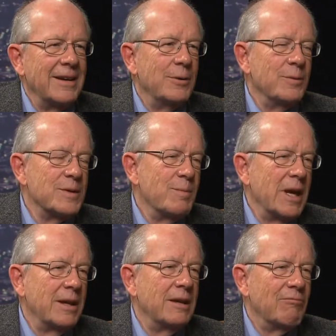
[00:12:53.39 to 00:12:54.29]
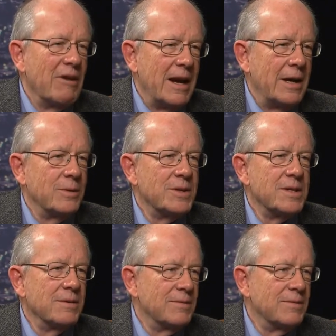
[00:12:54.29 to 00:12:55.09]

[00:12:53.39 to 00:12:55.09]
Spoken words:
who has made the rounds of